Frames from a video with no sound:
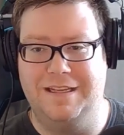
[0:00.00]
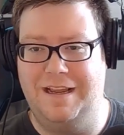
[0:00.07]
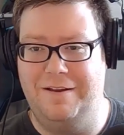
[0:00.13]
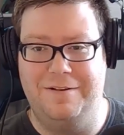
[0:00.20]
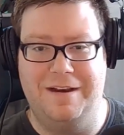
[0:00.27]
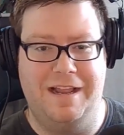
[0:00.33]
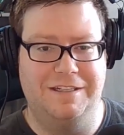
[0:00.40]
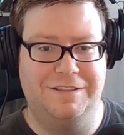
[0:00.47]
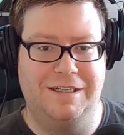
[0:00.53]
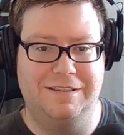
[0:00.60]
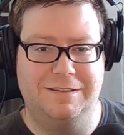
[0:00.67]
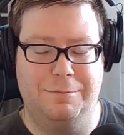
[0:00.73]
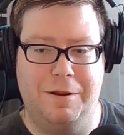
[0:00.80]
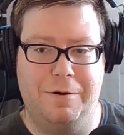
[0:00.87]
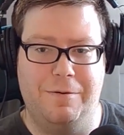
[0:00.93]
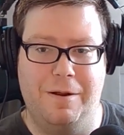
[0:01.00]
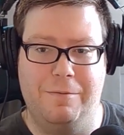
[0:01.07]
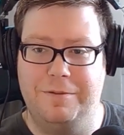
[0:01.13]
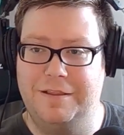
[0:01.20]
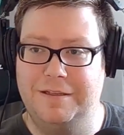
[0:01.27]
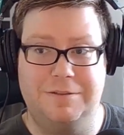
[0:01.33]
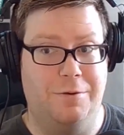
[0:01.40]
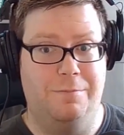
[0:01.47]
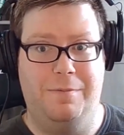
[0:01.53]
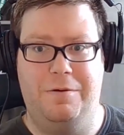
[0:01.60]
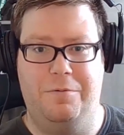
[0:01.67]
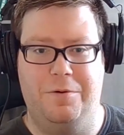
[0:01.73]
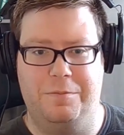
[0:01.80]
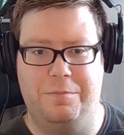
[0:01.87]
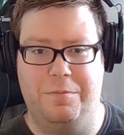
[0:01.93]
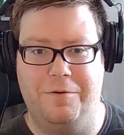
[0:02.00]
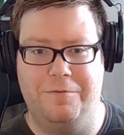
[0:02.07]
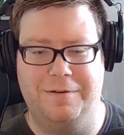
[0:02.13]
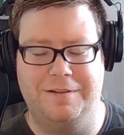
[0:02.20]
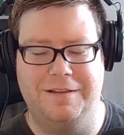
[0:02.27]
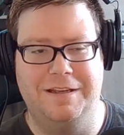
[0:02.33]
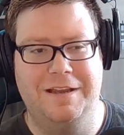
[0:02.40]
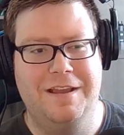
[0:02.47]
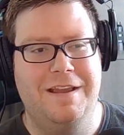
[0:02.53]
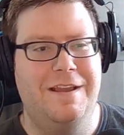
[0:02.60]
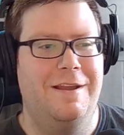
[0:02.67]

I haven't had a chance to play around with this, so it might work perfectly,